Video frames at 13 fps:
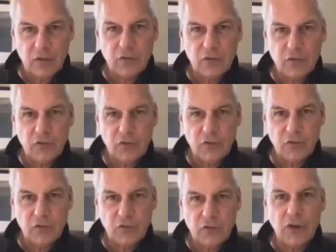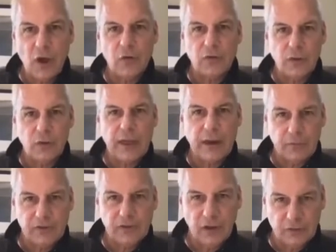You get
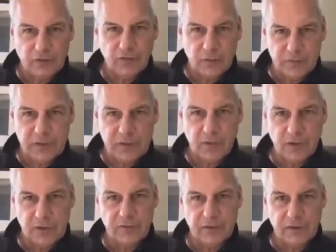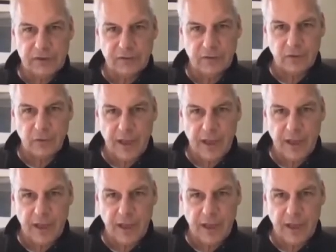results from people in a very different way.